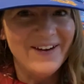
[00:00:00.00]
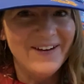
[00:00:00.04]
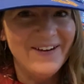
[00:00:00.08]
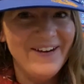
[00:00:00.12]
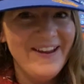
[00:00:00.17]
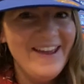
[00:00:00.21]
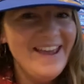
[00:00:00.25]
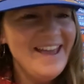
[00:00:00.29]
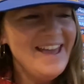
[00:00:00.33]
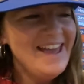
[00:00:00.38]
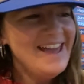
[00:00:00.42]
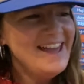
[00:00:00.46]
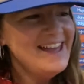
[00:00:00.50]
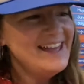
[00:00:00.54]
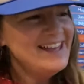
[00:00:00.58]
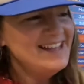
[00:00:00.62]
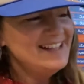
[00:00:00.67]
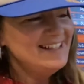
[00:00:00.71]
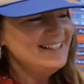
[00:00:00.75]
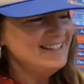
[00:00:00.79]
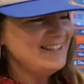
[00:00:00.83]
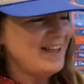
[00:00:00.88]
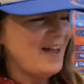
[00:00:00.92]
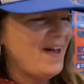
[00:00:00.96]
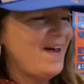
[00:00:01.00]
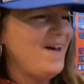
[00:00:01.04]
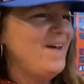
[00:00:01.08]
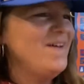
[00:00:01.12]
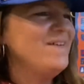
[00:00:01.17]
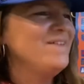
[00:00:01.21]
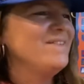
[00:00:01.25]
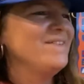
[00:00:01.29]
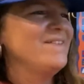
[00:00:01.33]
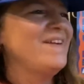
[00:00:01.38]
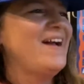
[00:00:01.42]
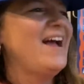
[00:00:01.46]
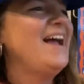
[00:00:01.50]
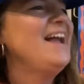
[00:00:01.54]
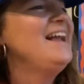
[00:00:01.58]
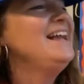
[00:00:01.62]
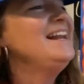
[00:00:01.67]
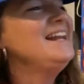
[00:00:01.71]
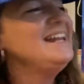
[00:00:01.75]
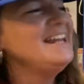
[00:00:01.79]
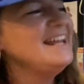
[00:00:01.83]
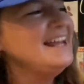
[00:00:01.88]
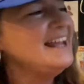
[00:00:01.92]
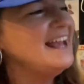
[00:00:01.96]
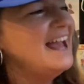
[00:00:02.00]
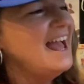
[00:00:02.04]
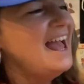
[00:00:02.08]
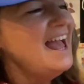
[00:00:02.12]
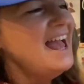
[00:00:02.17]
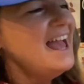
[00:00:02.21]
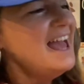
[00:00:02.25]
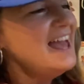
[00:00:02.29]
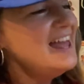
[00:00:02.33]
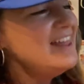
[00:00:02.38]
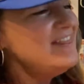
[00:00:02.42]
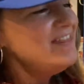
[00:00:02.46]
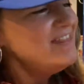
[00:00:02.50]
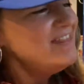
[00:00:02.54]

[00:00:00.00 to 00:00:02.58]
he is, all righty. And